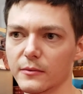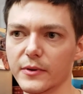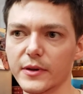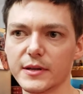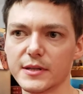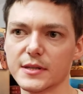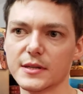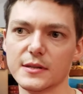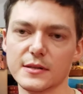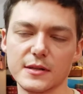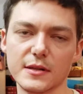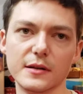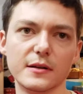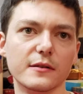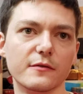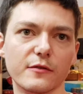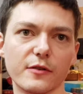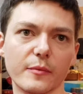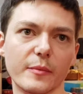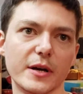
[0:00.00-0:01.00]
this is the
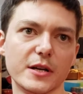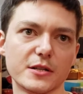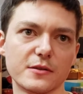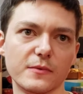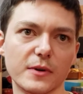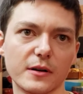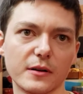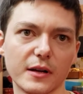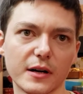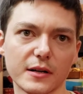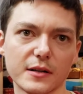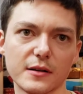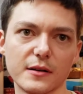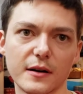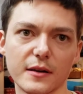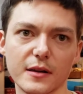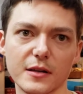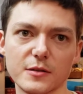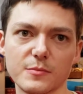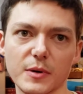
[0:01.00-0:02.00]
information we collected on
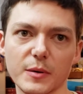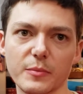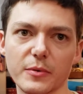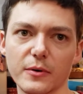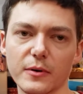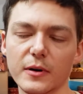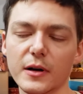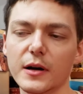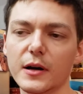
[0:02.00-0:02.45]
these people.